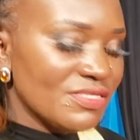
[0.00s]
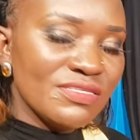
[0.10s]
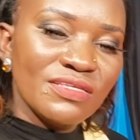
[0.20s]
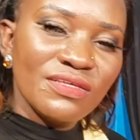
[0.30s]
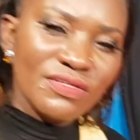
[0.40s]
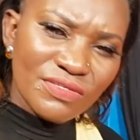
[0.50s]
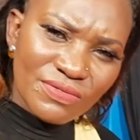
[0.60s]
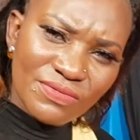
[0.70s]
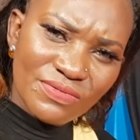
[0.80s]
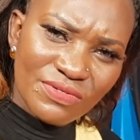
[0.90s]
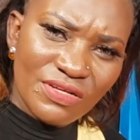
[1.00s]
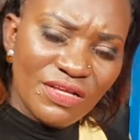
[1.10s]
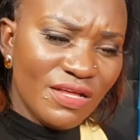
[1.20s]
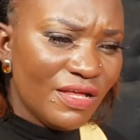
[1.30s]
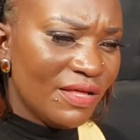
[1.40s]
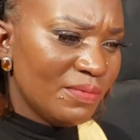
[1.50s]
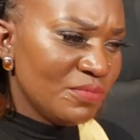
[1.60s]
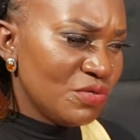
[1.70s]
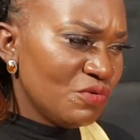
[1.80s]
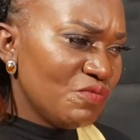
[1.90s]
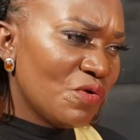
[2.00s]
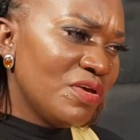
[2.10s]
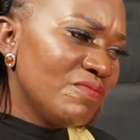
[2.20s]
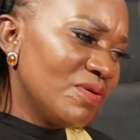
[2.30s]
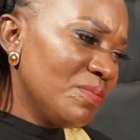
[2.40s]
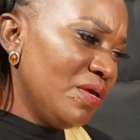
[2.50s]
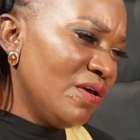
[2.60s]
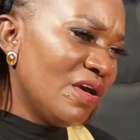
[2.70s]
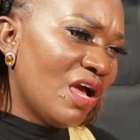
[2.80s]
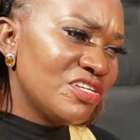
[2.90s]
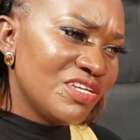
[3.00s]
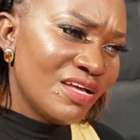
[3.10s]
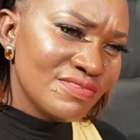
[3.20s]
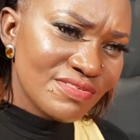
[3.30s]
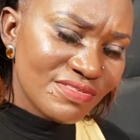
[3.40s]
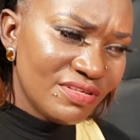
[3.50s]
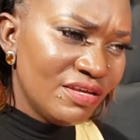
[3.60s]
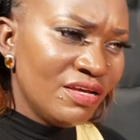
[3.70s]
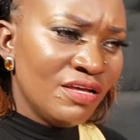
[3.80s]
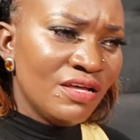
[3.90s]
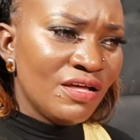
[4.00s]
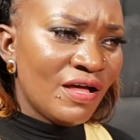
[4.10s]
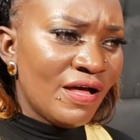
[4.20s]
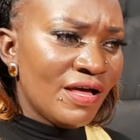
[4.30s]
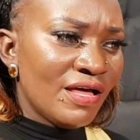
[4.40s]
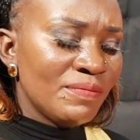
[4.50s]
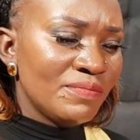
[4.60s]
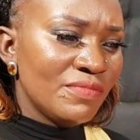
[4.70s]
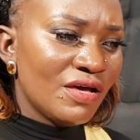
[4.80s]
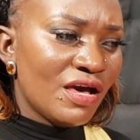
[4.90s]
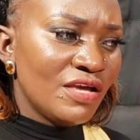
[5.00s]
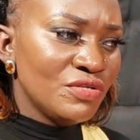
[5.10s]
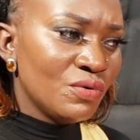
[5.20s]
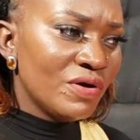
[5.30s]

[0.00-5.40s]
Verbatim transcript: to say thank you. Mm -hmm. Um, you know, for giving me a chance. Mm -hmm. Um, I know